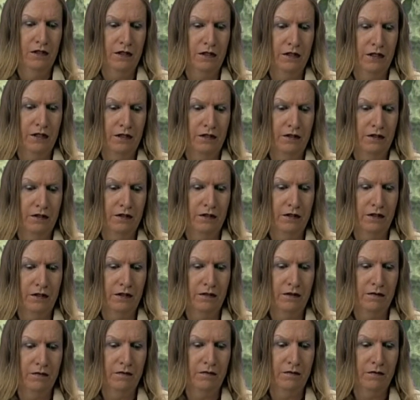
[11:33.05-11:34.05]

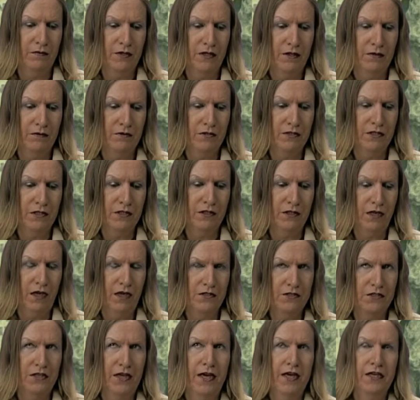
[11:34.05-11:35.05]
And he was in
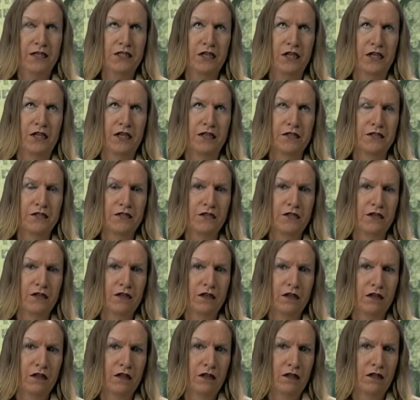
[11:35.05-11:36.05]
Los Angeles,
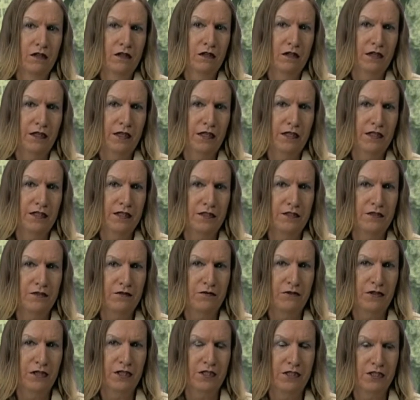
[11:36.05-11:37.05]
and he just
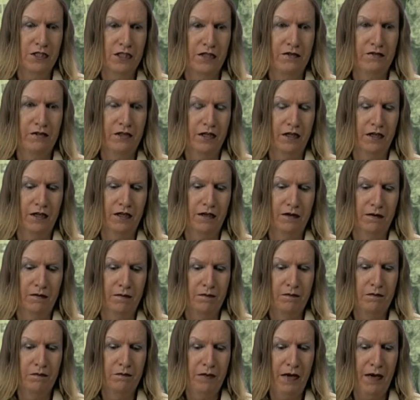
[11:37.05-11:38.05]
finished giving
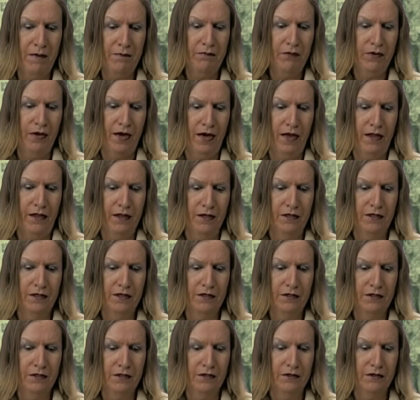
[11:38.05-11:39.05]
a pep rally
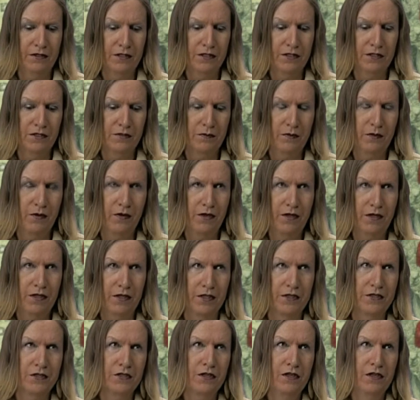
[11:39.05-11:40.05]
to his
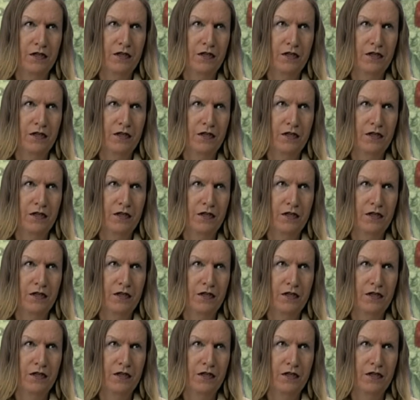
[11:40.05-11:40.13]
supporters